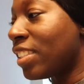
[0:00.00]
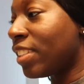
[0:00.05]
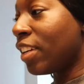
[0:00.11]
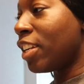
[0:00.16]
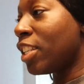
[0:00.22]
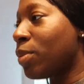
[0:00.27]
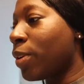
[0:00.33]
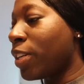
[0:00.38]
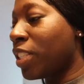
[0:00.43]
saw
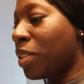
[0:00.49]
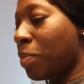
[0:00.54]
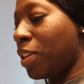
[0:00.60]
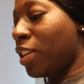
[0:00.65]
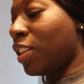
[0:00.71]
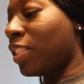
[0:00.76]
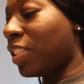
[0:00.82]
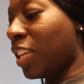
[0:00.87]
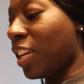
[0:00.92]
this recipe
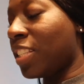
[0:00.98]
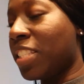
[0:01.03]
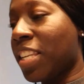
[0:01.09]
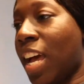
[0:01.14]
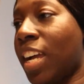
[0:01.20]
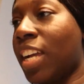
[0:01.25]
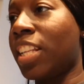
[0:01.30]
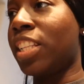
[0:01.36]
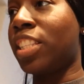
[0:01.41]
on
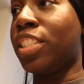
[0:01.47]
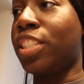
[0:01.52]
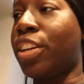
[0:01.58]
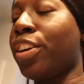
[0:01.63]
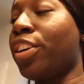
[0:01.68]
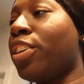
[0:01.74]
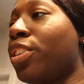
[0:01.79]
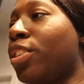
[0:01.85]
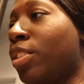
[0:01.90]
TikTok and this
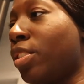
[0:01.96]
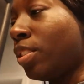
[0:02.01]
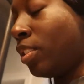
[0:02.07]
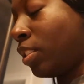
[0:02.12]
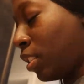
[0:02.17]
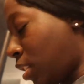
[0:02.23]
girl,